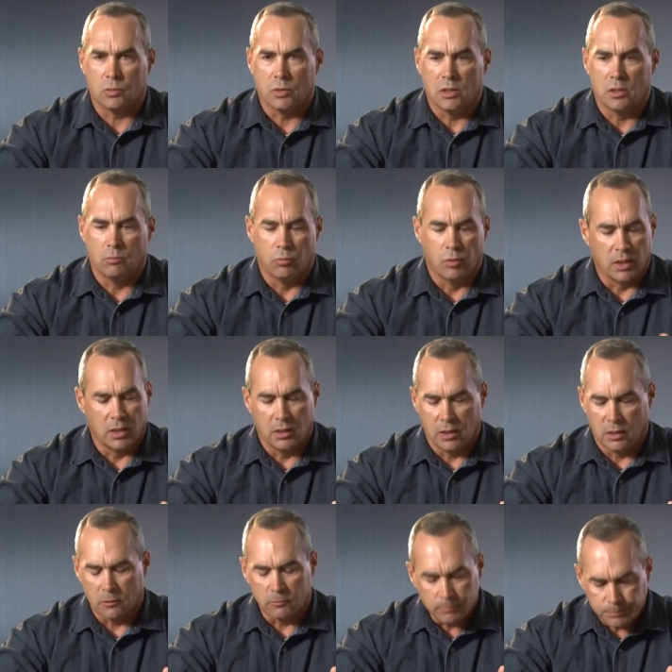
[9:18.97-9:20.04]
We needed to bring in
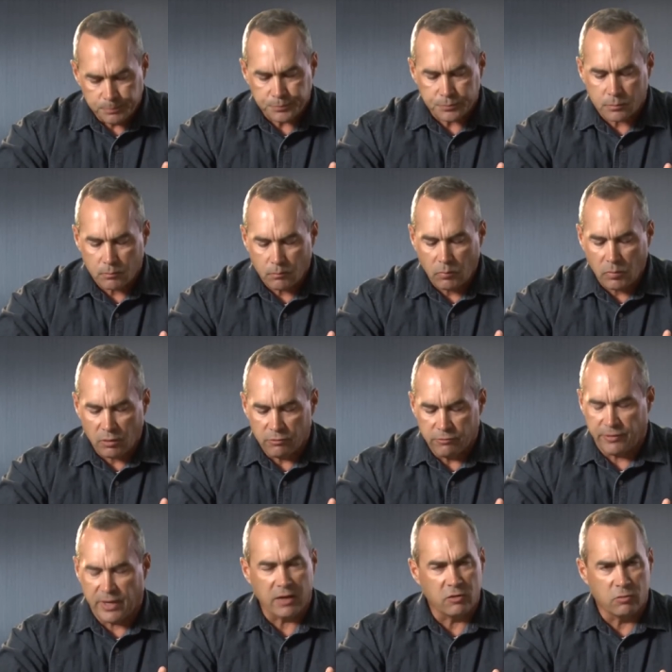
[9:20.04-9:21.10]
either
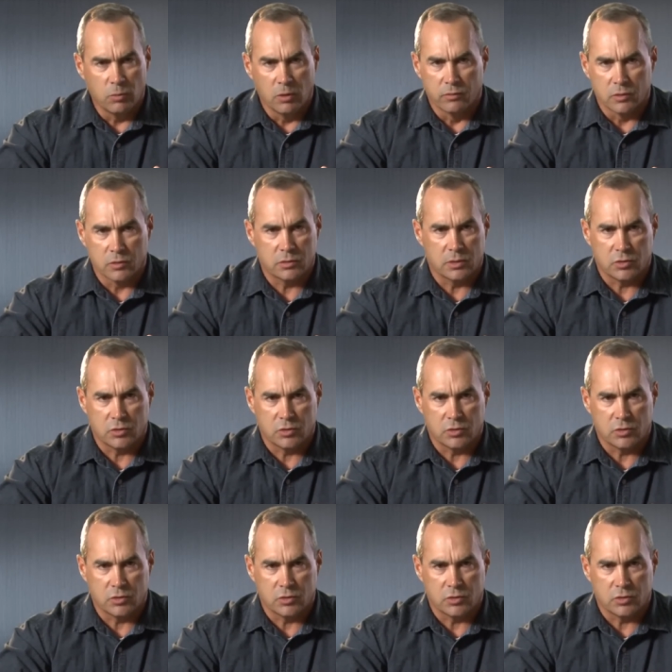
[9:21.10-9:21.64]
fast movers,